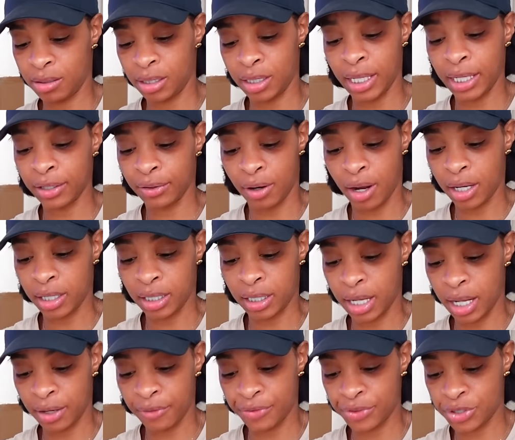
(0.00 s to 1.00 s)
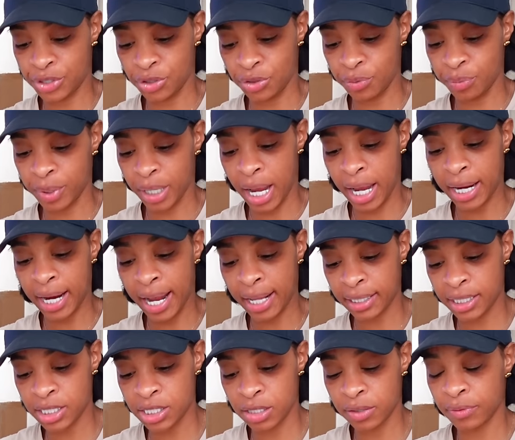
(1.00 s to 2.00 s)
later on in life too. But I got
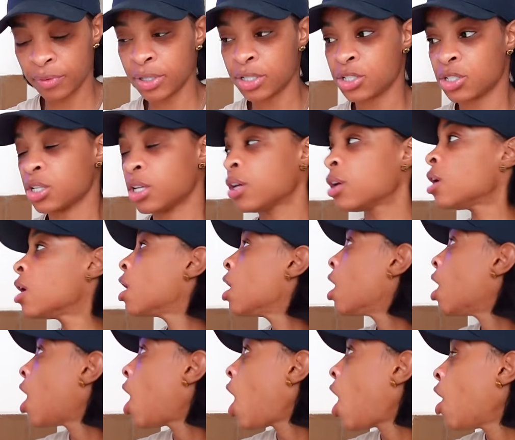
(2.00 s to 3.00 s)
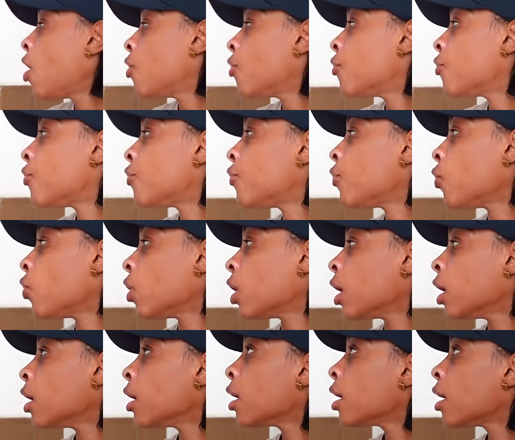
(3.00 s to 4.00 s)
these originally
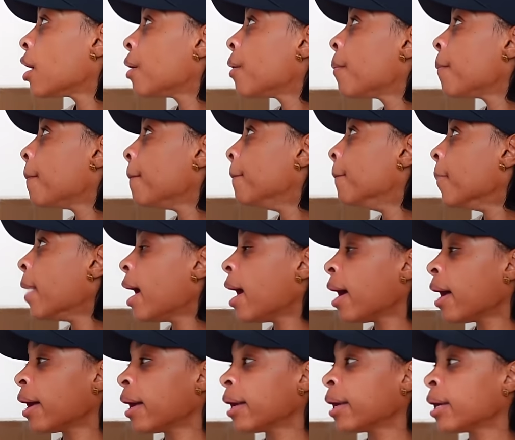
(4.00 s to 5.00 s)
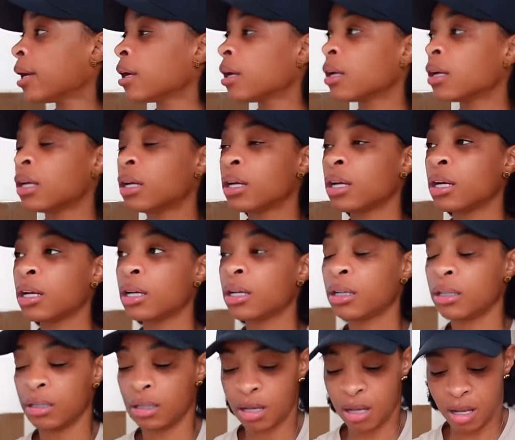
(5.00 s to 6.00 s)
for my,
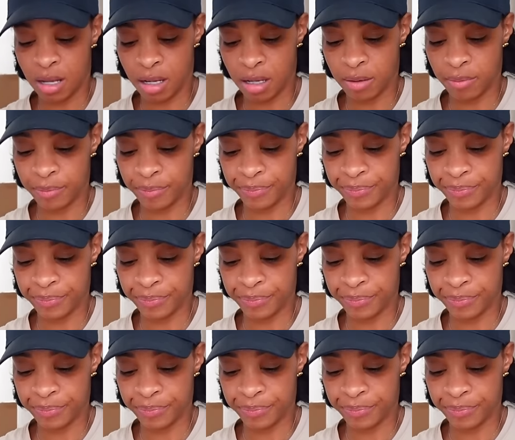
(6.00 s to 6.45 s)
I